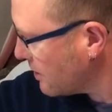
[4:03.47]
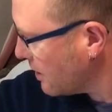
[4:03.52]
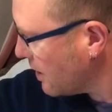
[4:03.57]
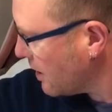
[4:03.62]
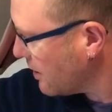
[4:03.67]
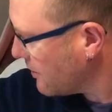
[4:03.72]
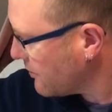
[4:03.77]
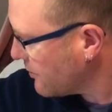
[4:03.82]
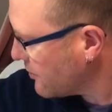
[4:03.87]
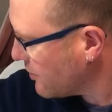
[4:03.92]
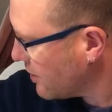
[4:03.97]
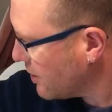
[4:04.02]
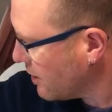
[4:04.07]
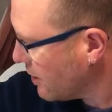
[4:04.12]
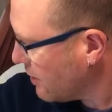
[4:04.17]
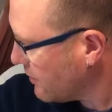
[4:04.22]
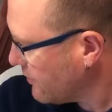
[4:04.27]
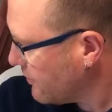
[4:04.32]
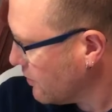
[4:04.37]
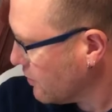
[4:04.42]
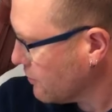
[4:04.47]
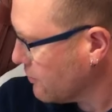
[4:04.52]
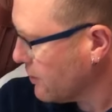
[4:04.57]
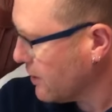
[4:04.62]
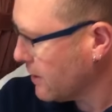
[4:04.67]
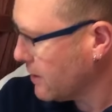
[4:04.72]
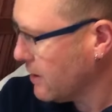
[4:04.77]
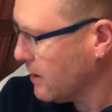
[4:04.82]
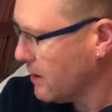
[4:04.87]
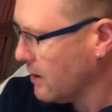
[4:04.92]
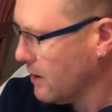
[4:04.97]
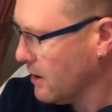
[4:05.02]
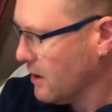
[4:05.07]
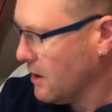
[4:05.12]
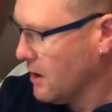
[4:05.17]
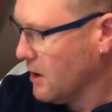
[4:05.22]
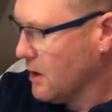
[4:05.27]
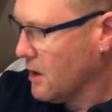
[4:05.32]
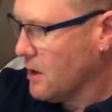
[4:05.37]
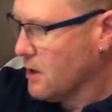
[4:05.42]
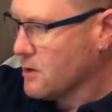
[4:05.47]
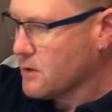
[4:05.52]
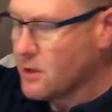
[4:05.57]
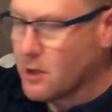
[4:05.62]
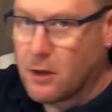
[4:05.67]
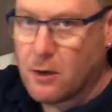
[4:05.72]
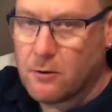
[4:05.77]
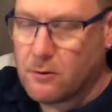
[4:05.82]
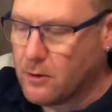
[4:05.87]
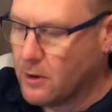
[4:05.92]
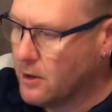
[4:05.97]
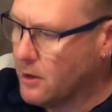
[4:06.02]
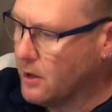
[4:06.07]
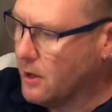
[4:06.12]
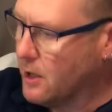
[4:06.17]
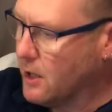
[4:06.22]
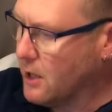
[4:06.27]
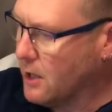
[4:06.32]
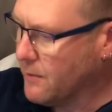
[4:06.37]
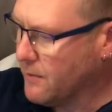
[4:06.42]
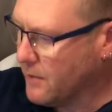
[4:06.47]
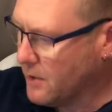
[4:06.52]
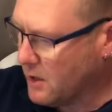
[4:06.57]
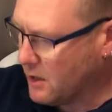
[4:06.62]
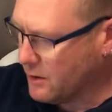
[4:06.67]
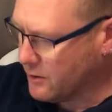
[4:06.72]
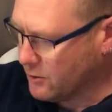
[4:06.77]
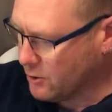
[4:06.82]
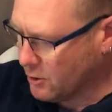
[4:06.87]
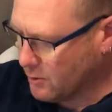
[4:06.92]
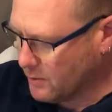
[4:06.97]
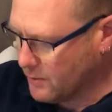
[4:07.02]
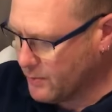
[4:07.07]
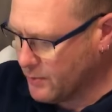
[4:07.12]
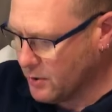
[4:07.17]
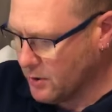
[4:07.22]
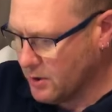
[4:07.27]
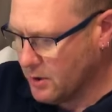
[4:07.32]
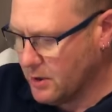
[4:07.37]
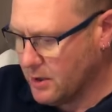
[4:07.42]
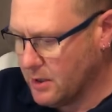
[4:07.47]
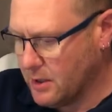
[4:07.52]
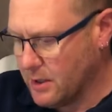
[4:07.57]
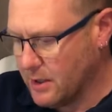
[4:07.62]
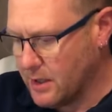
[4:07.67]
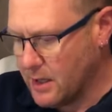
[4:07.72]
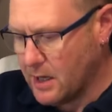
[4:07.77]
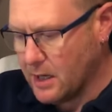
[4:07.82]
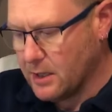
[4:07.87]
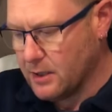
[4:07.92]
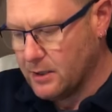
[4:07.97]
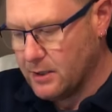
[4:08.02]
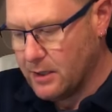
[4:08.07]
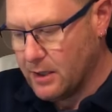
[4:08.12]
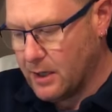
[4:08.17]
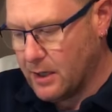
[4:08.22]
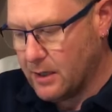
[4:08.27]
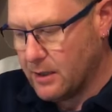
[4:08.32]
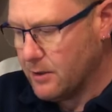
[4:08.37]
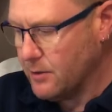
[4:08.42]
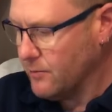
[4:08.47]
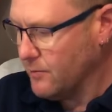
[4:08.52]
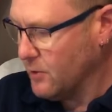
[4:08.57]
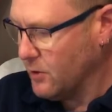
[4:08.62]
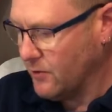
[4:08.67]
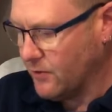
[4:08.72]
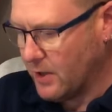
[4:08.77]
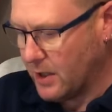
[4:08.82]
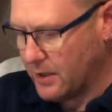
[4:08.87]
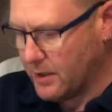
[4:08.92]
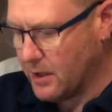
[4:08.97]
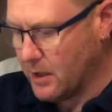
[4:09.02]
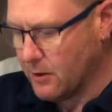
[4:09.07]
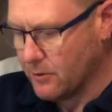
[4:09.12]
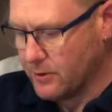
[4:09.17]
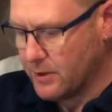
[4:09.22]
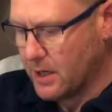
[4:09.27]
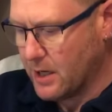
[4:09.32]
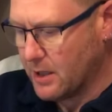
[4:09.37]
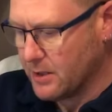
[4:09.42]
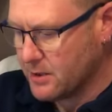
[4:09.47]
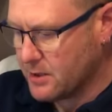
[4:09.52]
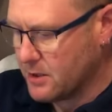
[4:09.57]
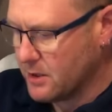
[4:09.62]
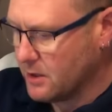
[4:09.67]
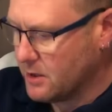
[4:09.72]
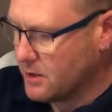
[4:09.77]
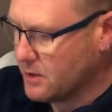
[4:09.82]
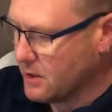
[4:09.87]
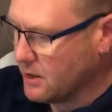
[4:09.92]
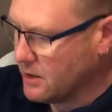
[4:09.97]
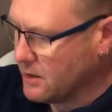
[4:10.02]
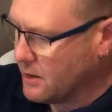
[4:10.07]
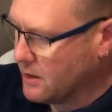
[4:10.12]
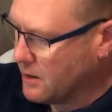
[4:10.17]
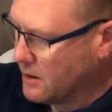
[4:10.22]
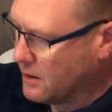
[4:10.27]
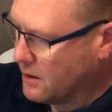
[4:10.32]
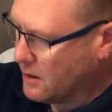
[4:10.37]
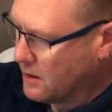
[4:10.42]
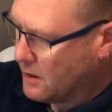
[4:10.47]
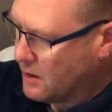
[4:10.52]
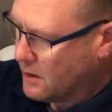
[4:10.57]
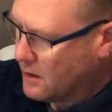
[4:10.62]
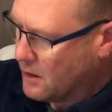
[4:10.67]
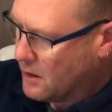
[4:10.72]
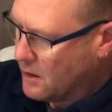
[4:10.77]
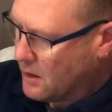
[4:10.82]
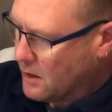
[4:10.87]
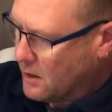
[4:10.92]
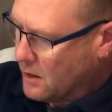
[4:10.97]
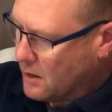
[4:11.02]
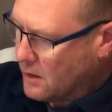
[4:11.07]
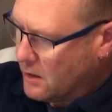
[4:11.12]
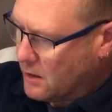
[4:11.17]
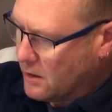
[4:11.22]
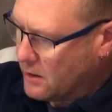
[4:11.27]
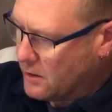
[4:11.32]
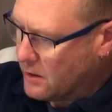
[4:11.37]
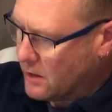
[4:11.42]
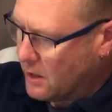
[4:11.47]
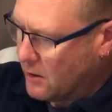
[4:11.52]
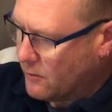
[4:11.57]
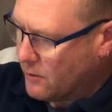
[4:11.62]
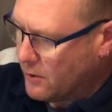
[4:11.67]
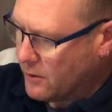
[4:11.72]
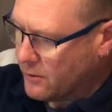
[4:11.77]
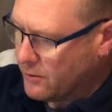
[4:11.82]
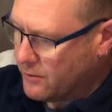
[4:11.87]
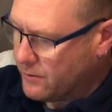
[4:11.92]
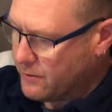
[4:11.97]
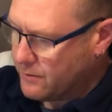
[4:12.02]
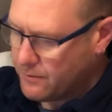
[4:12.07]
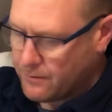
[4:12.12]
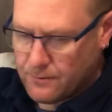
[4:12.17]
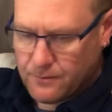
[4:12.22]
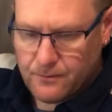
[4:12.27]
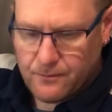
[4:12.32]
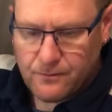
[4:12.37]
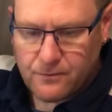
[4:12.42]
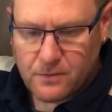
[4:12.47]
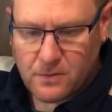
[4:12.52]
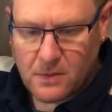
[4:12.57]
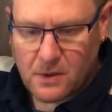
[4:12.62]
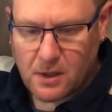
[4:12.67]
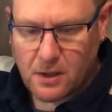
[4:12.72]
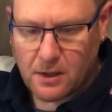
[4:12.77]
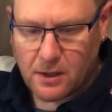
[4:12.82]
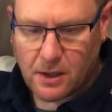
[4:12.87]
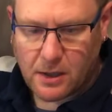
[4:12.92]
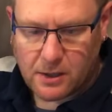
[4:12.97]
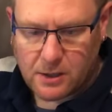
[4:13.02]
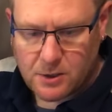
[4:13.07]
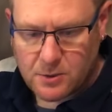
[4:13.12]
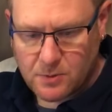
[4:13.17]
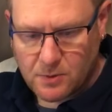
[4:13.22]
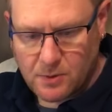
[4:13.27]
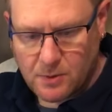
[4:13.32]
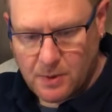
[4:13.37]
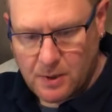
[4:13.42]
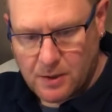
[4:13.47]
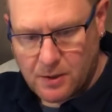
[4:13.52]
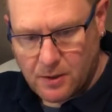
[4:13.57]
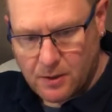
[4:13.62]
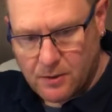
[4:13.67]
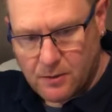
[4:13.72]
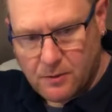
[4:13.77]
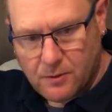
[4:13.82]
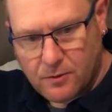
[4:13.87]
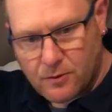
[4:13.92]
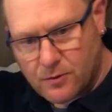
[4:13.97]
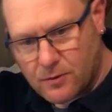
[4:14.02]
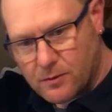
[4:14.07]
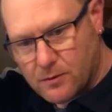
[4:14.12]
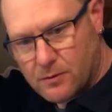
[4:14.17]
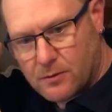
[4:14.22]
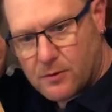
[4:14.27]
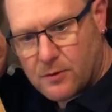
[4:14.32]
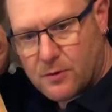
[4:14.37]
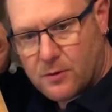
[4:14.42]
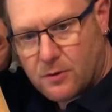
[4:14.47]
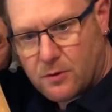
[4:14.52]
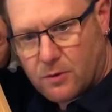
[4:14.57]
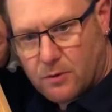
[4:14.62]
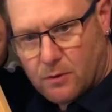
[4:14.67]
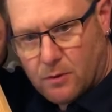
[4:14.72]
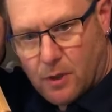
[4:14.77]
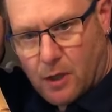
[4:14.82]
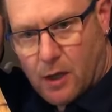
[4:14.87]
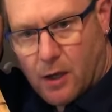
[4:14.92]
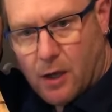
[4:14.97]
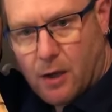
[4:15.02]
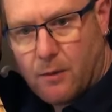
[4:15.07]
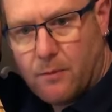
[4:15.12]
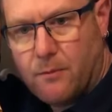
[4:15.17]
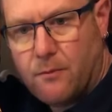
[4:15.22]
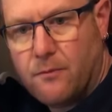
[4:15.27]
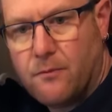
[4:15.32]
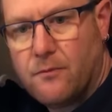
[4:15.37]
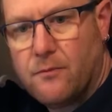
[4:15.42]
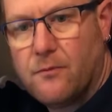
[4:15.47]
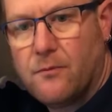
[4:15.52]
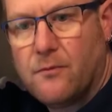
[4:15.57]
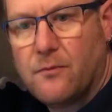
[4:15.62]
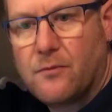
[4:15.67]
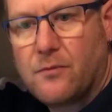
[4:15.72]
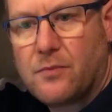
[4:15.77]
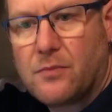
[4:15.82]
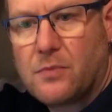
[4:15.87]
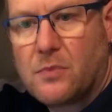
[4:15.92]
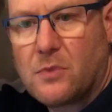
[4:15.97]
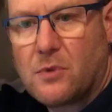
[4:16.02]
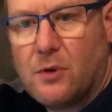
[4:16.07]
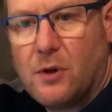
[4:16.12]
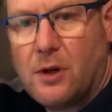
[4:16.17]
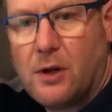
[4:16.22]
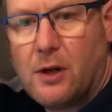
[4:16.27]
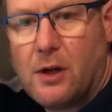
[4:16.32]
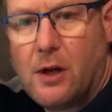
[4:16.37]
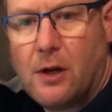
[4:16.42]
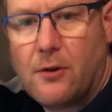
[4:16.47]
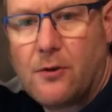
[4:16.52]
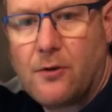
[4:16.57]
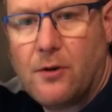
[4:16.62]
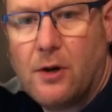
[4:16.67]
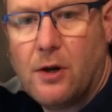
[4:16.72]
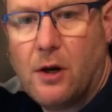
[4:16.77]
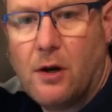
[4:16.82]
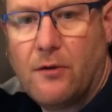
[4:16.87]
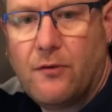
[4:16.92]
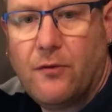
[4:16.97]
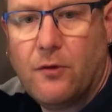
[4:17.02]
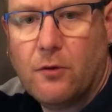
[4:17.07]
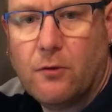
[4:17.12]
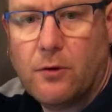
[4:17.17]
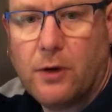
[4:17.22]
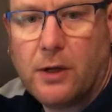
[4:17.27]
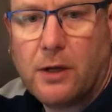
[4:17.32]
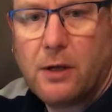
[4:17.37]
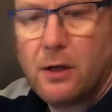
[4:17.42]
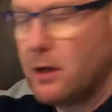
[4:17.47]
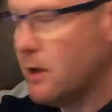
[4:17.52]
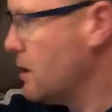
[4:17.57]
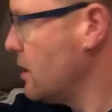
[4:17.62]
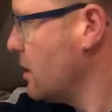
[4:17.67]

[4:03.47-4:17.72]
3.5 foot rig. So I'd normally put a nail in there, move that nail down, stick it in that one, and that gives me 3.5 foot rig.